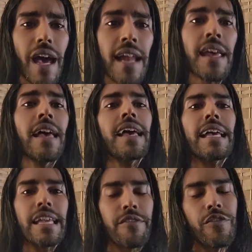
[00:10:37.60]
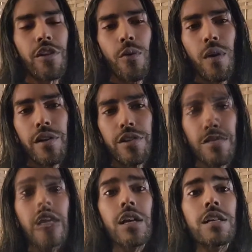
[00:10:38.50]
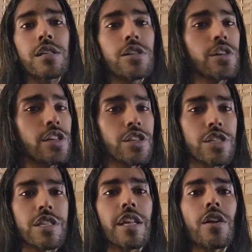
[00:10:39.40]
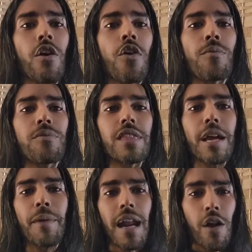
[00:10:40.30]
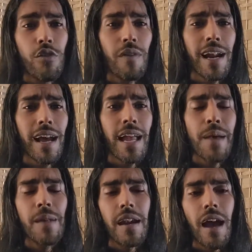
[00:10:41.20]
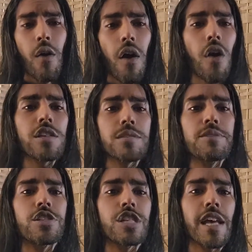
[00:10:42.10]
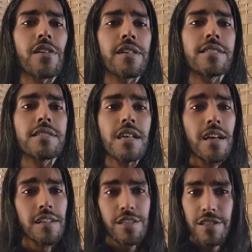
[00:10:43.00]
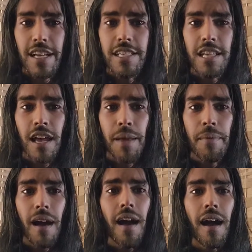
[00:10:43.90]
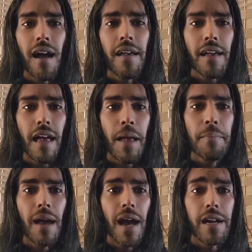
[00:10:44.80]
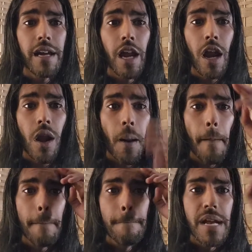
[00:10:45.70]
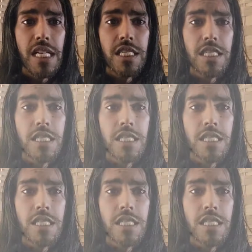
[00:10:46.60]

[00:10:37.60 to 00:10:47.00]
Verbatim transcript: Even if you don't want to do that, you can just sit at home, think about how great I am and how awesome this channel is. Until next time, I am out of here. Peace.